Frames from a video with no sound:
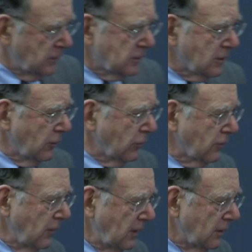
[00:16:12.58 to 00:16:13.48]
just go
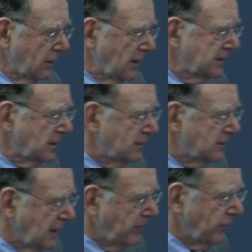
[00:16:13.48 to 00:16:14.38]
through and in constant
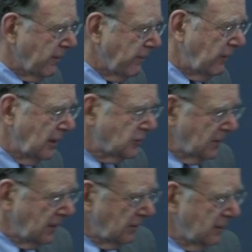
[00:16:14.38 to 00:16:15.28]
time for every
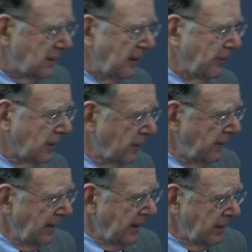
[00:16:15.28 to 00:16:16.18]
entry in the table,
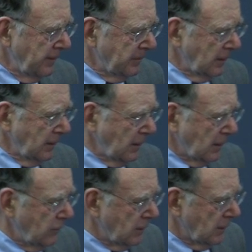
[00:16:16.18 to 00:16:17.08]

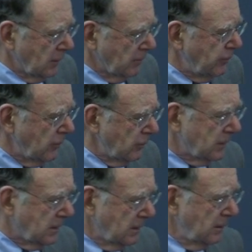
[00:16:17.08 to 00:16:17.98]
you can compute
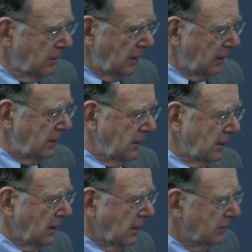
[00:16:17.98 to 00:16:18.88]
the
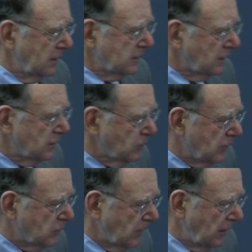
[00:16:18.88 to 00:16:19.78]
distance
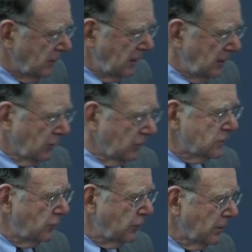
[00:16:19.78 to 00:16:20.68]
between
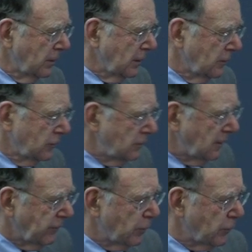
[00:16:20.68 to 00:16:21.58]
the two
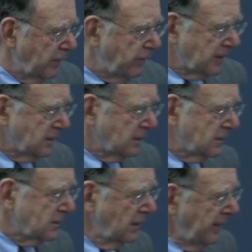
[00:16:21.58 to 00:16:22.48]
given
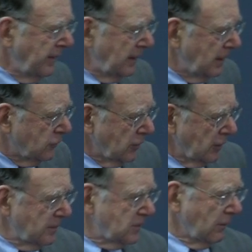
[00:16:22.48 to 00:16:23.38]
prefixes in
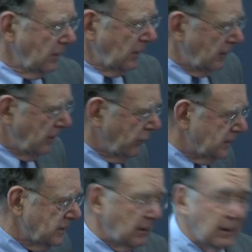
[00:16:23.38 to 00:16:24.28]
terms of the
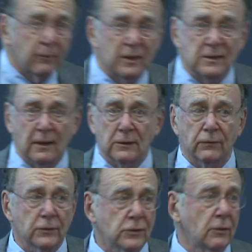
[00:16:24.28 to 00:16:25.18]
preceding results
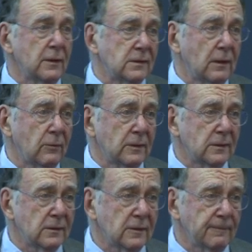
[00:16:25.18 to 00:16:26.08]
for shorter
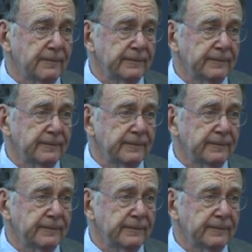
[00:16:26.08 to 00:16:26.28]
sequences.